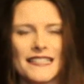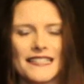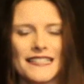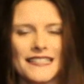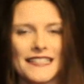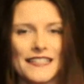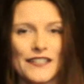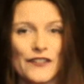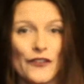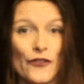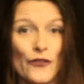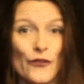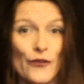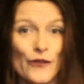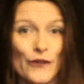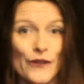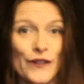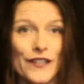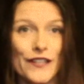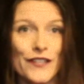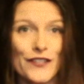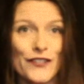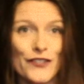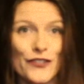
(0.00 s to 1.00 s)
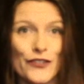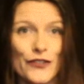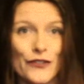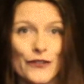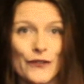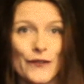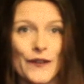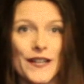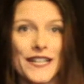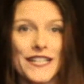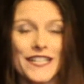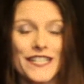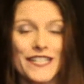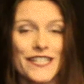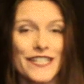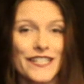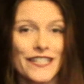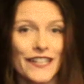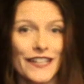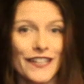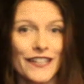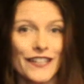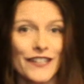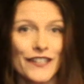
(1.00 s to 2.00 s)
In order to
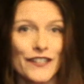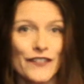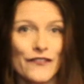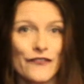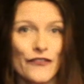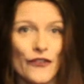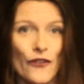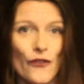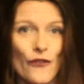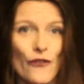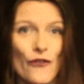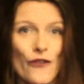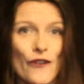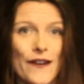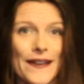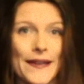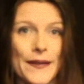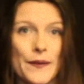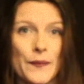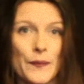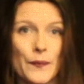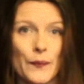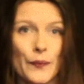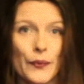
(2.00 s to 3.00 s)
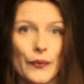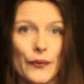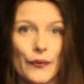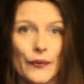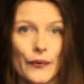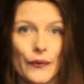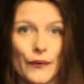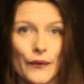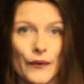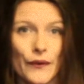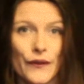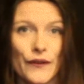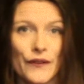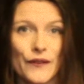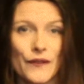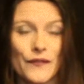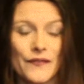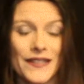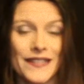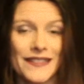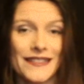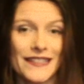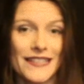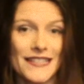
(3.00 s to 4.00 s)
achieve or improve
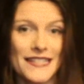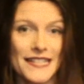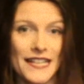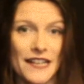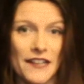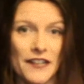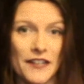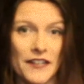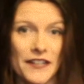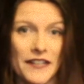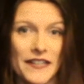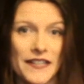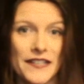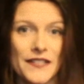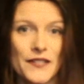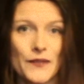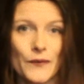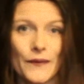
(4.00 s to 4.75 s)
in these areas,